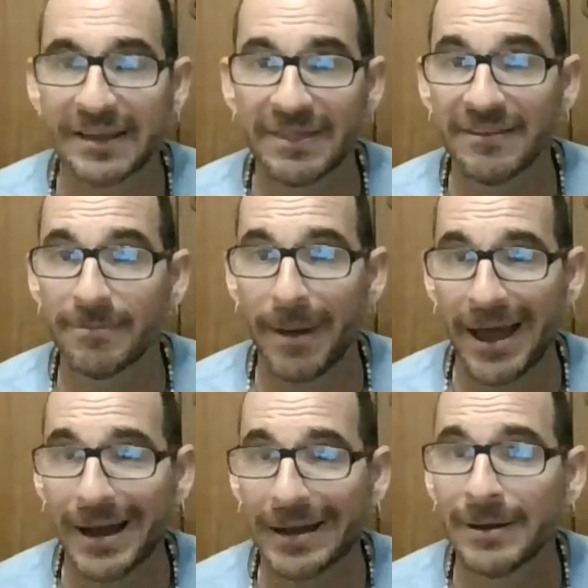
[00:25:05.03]
at this
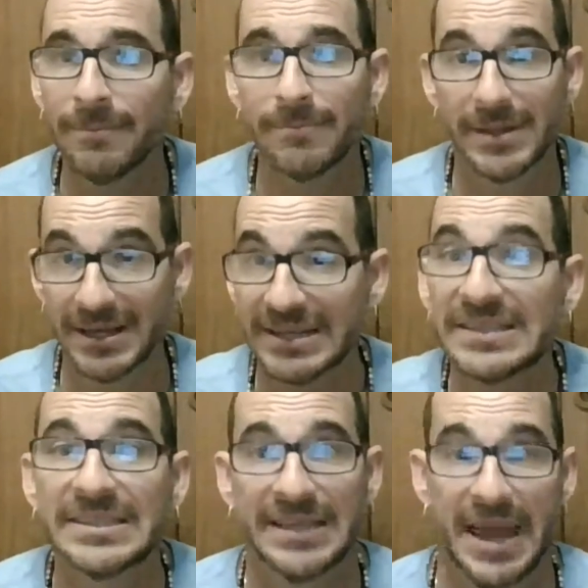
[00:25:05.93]
bag. It
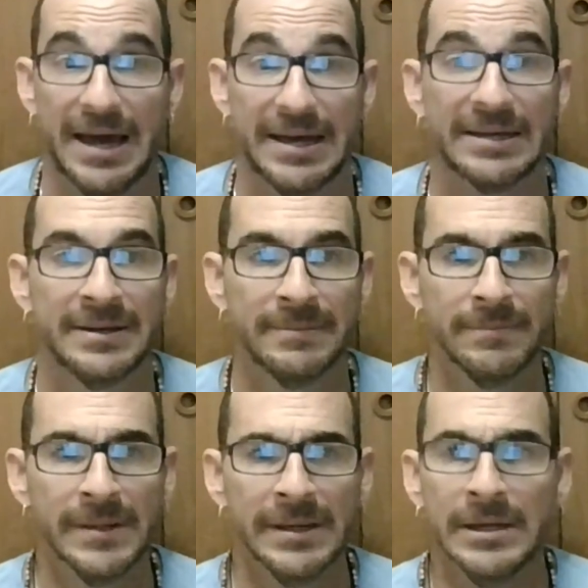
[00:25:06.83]
is sad.
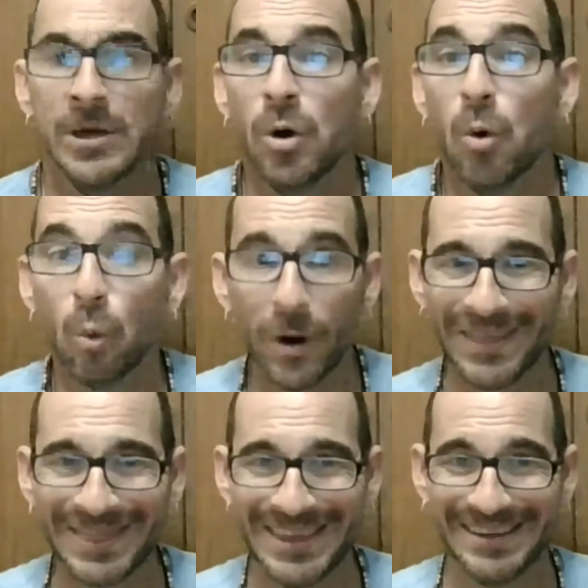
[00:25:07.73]

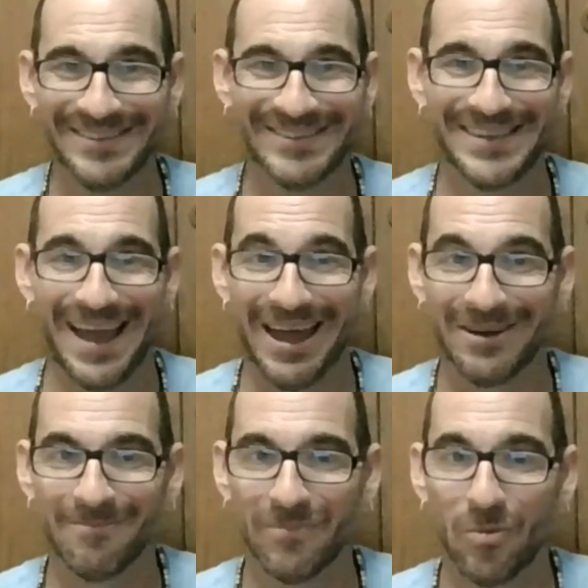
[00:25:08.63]
With this said,
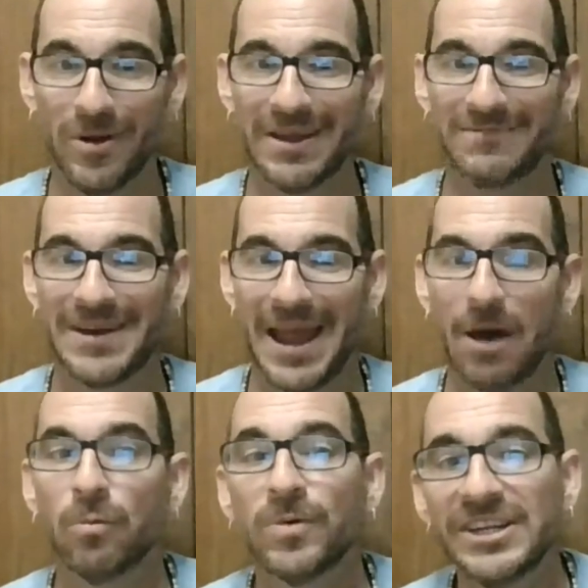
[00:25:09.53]
we have
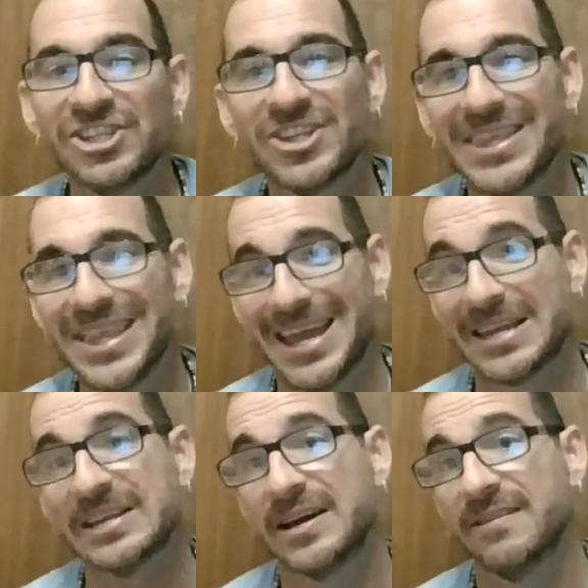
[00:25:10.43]
now reached the
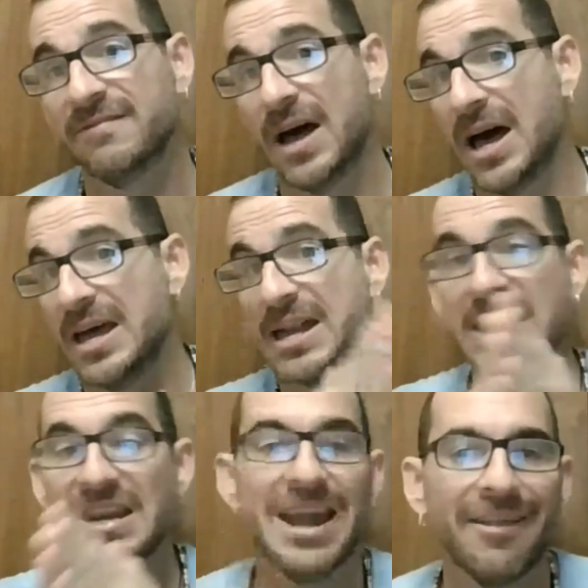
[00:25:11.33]
end of
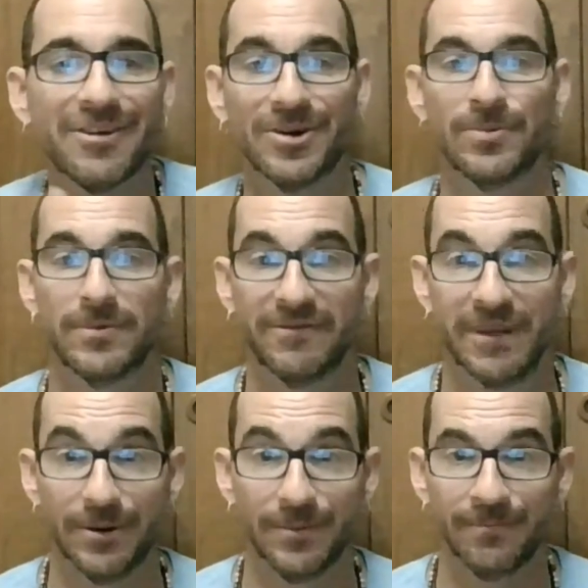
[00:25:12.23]
another
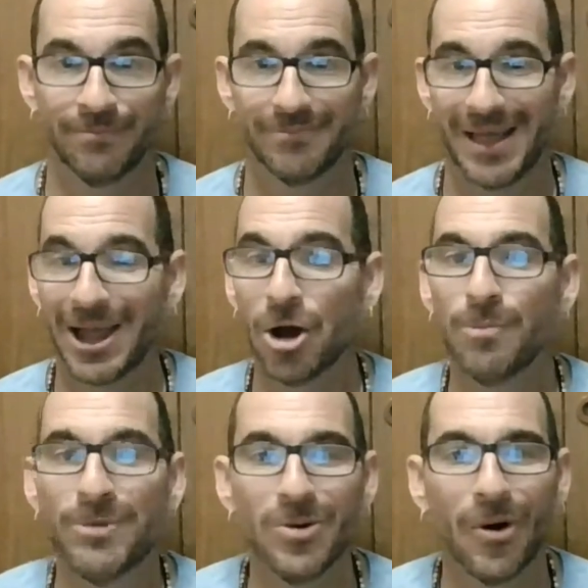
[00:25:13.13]
review. I
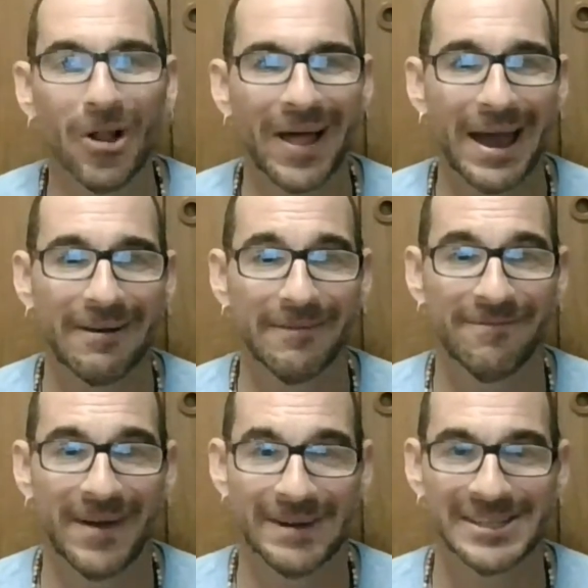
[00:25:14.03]
hope you all had a
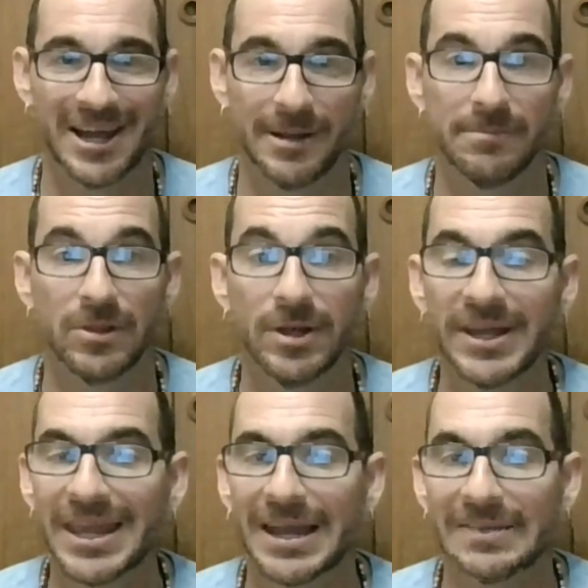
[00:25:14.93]
fun time
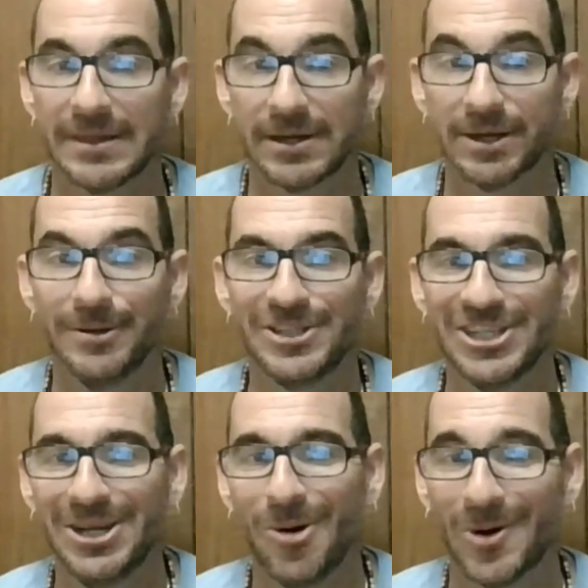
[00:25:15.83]
looking at the
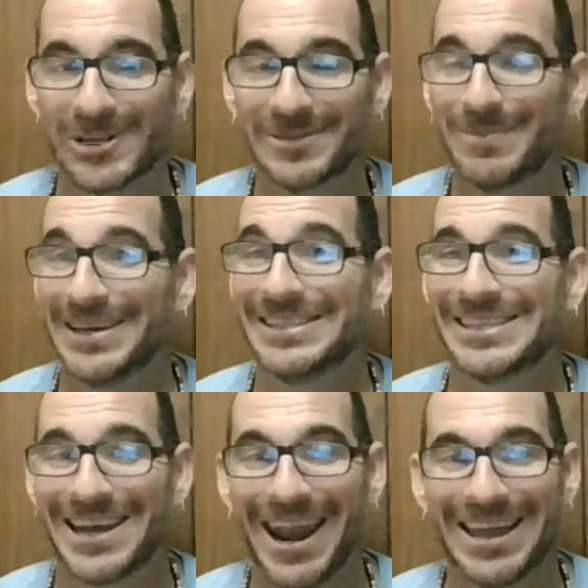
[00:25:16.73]
Gucci
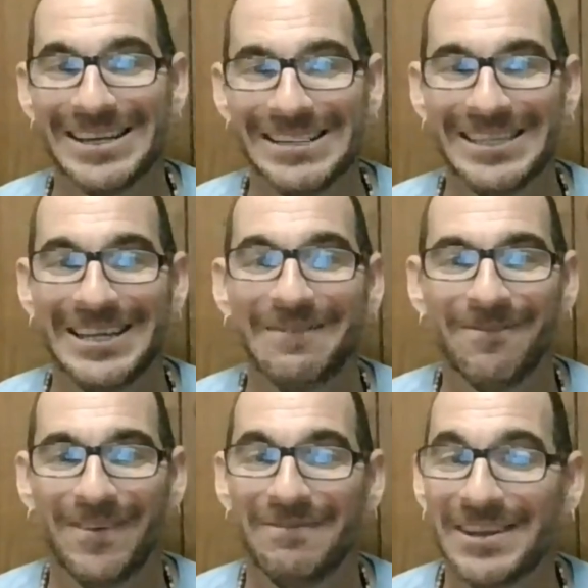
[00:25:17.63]
Horsebit
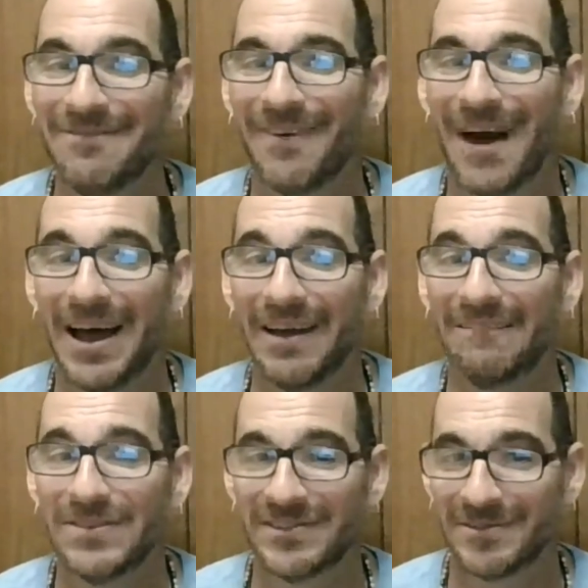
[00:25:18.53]
1955
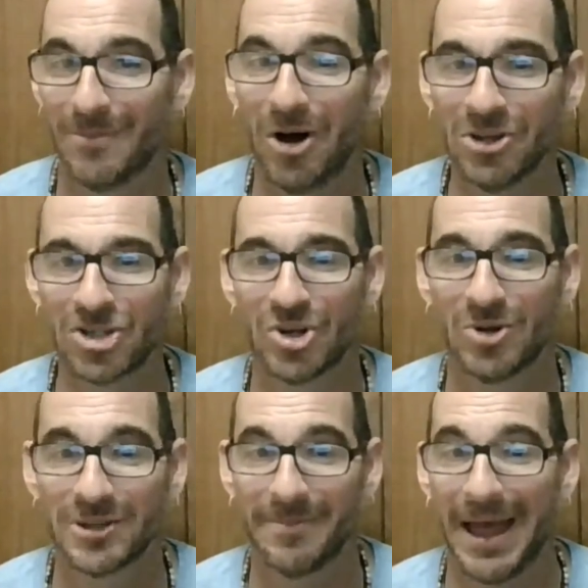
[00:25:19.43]
small
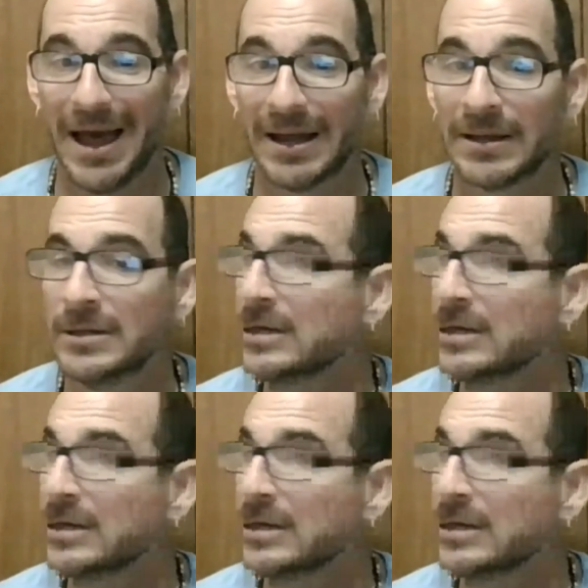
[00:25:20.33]
shoulder bag,